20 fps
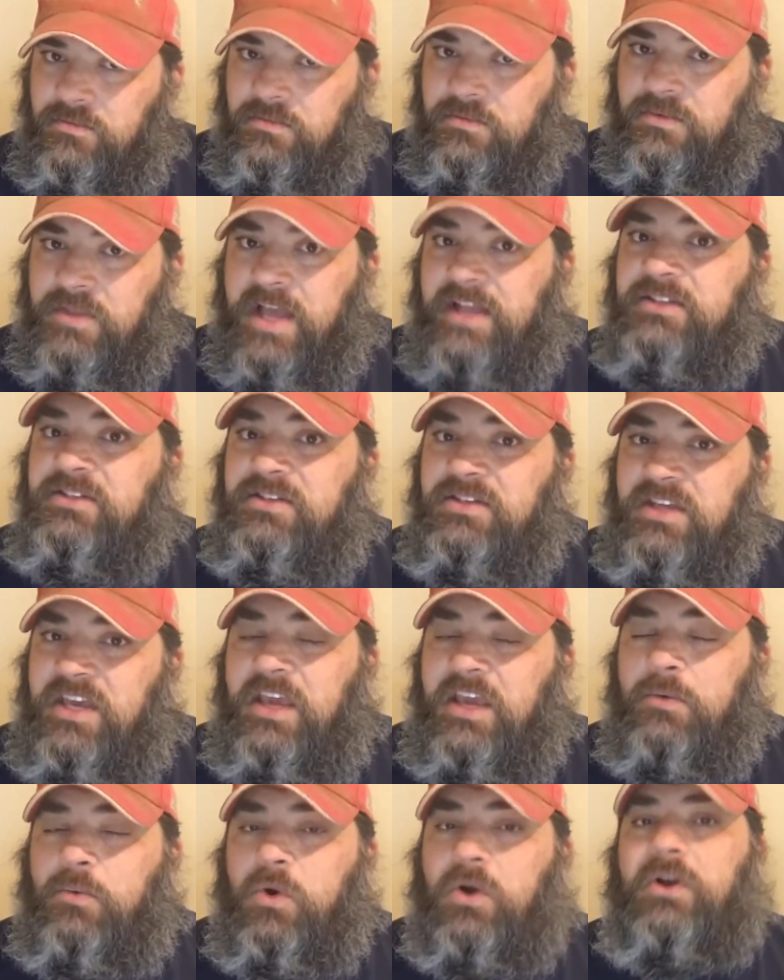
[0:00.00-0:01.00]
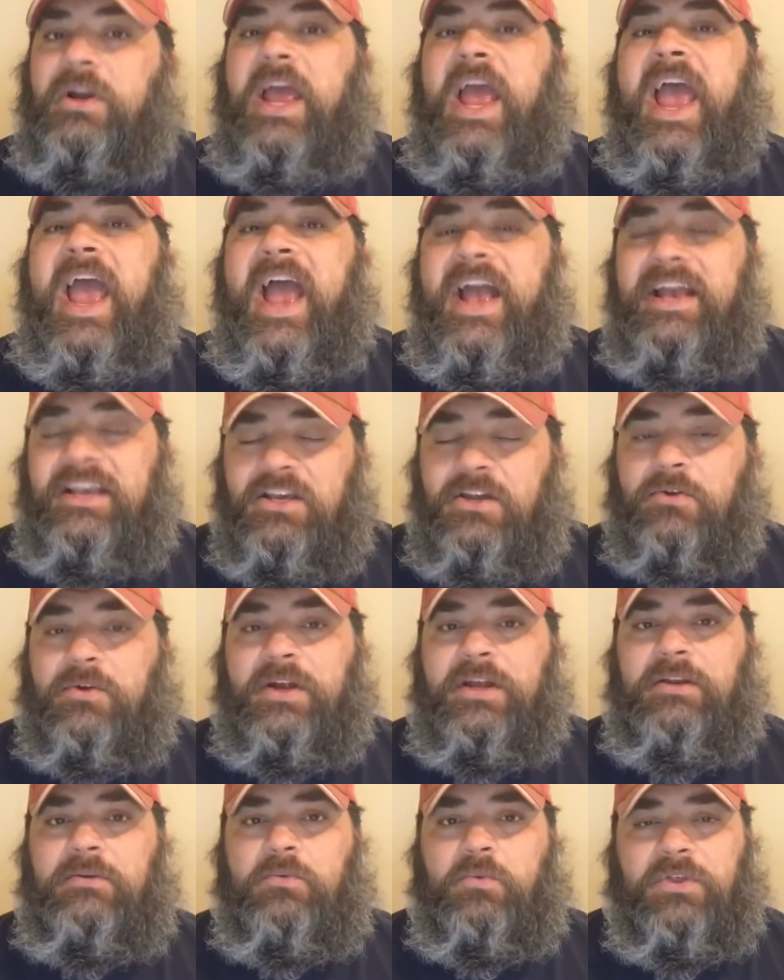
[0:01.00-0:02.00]
that's the key word,
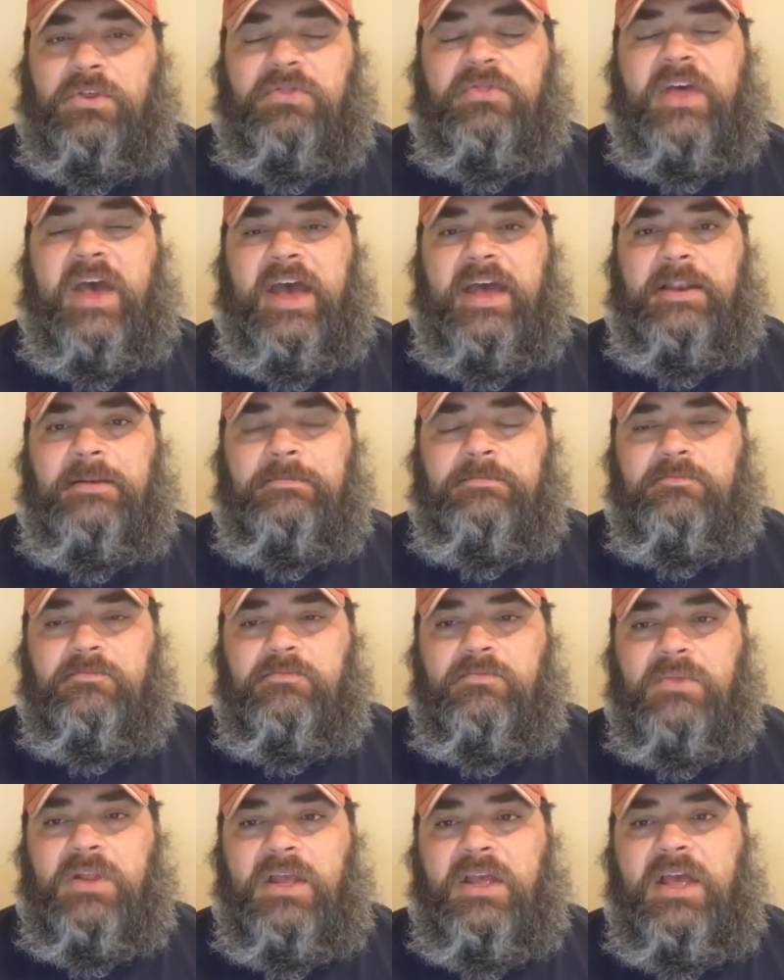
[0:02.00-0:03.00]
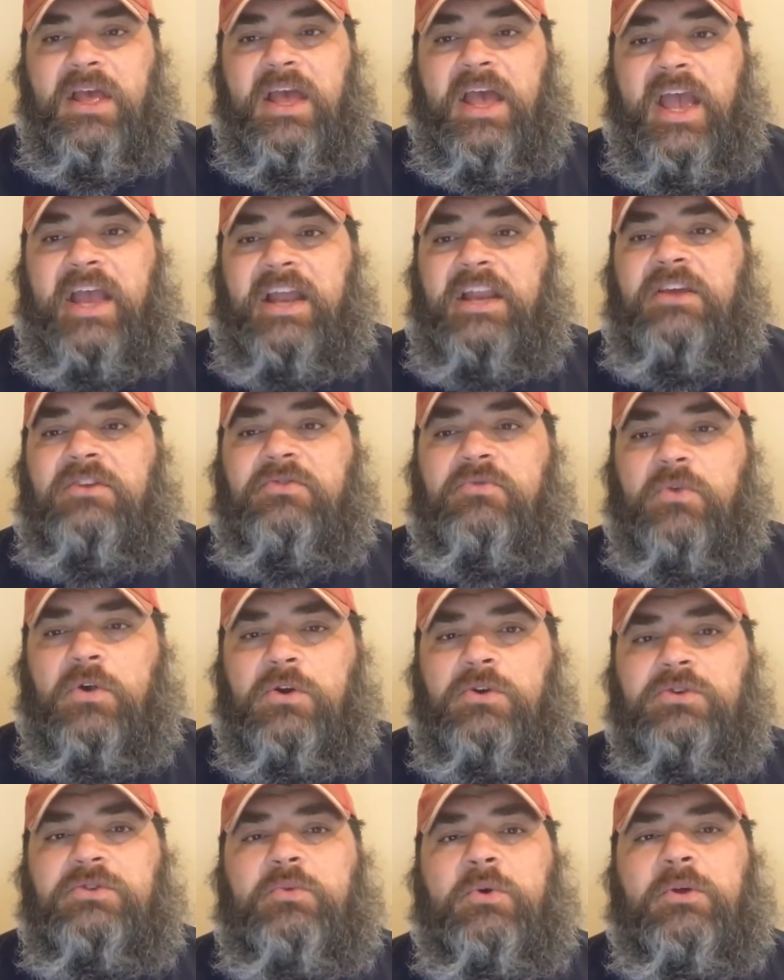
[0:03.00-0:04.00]
accurate with that, and he
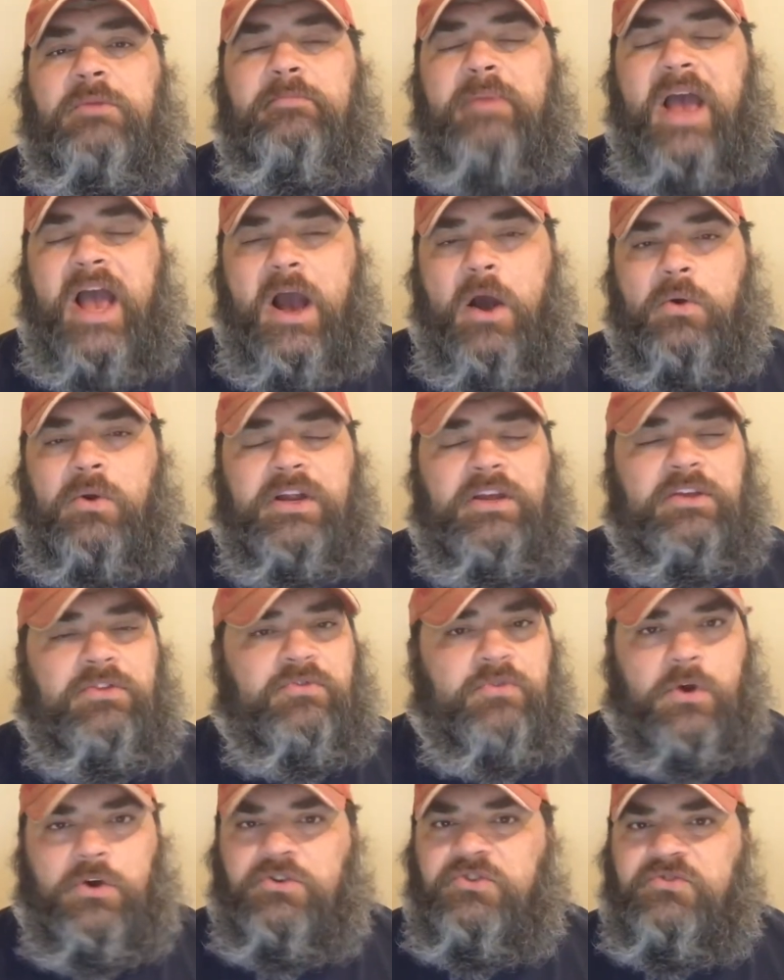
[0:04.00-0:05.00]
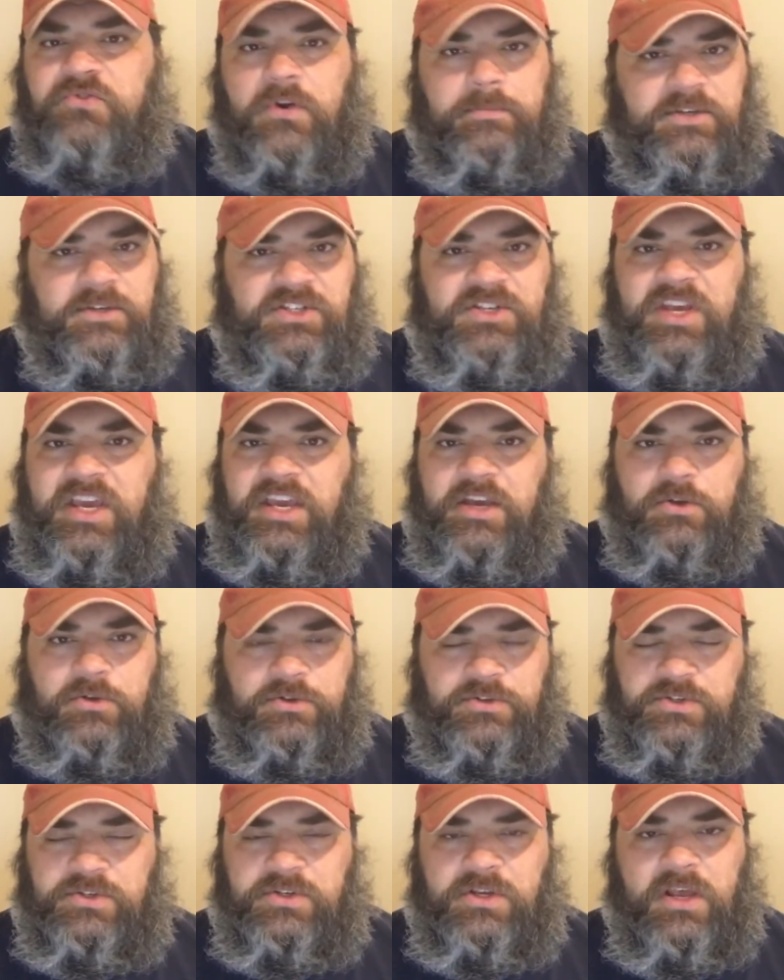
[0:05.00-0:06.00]
throws with power, he throws from his
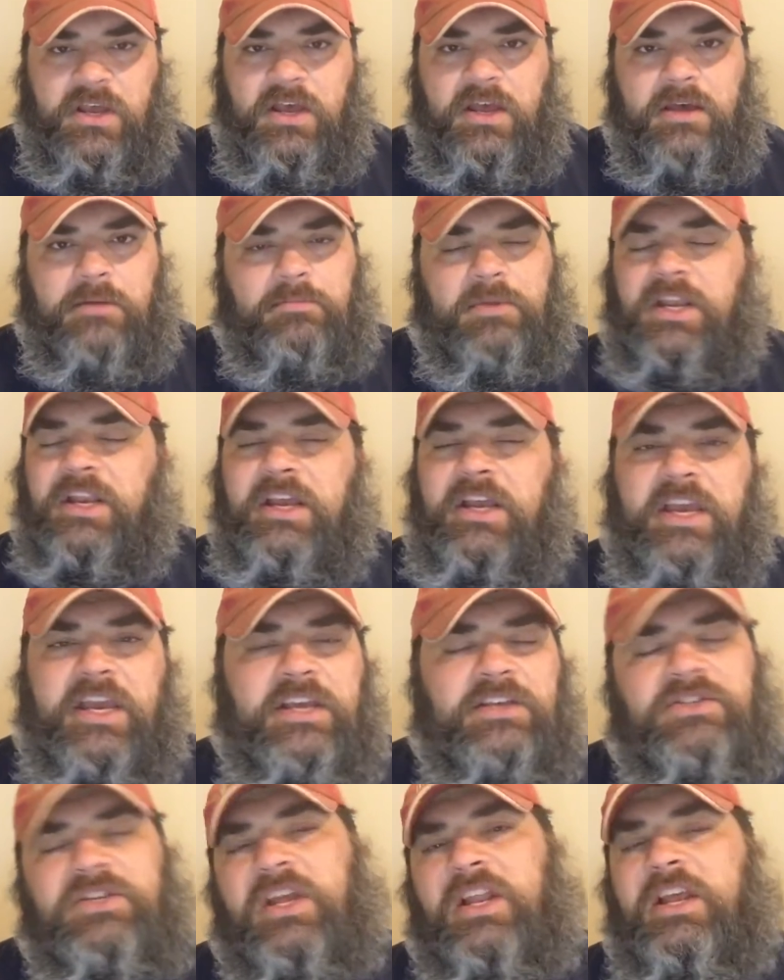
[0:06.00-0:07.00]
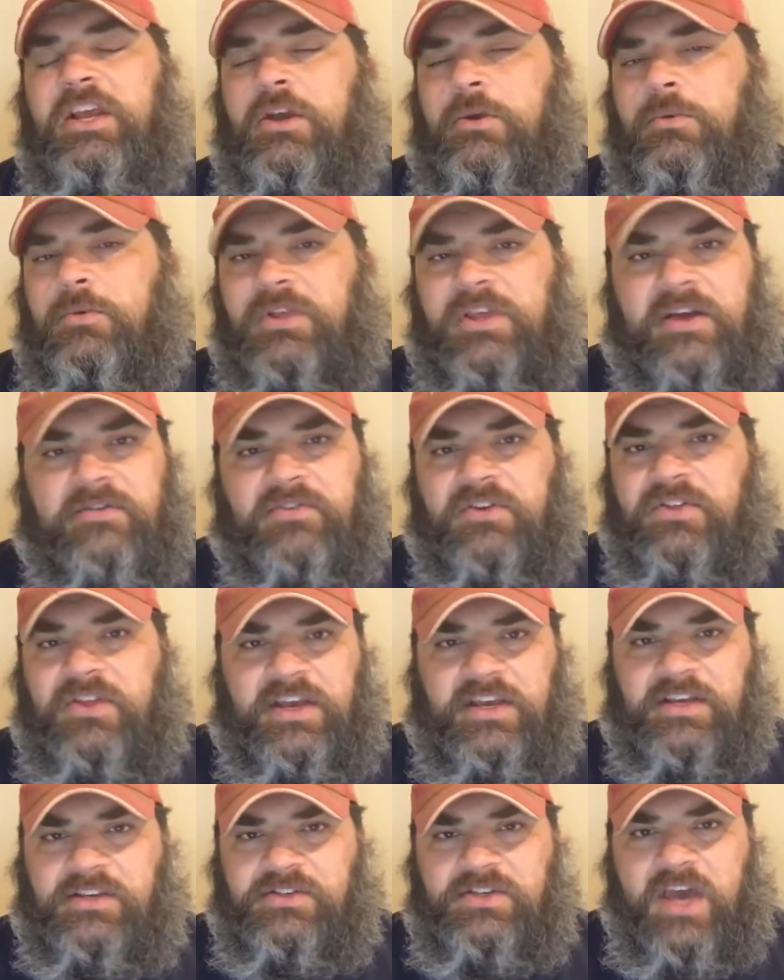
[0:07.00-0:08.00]
heels, meaning he's hitting you with everything
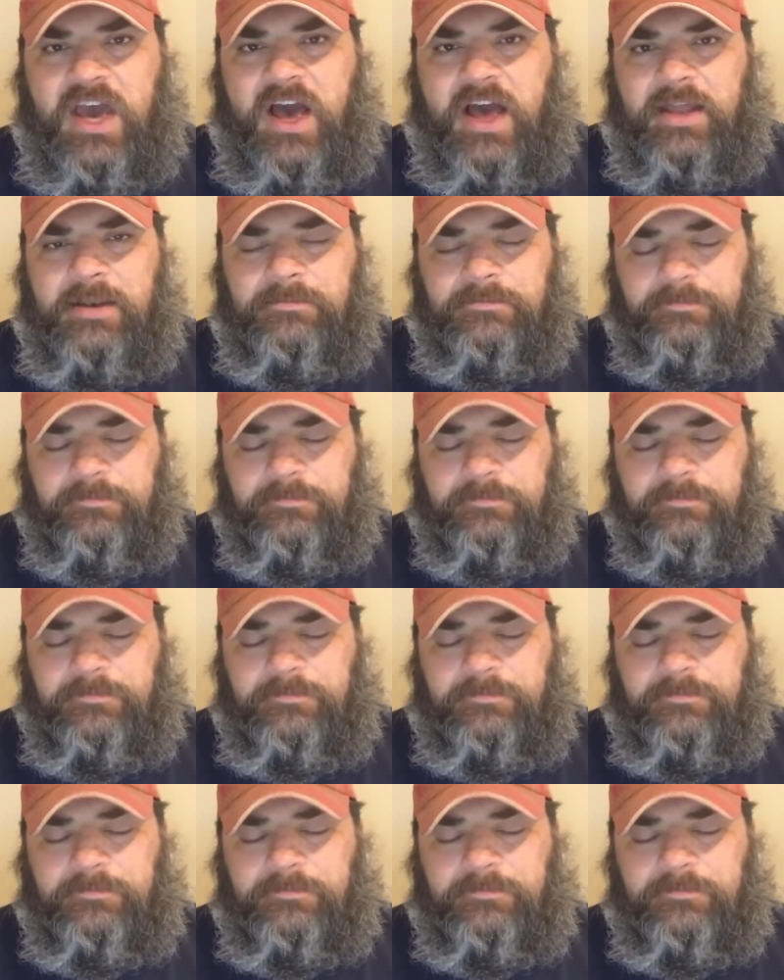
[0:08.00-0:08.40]
he's got.